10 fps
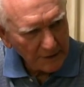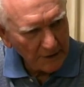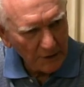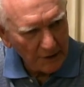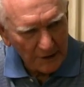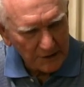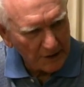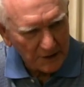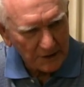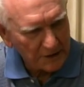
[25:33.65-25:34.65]
it's
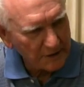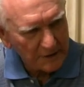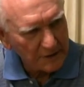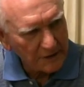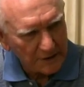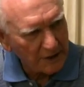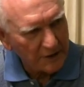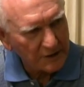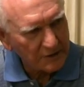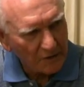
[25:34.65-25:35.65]
just
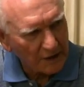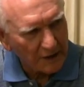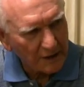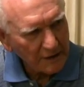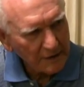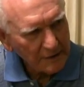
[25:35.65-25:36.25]
continuous fire.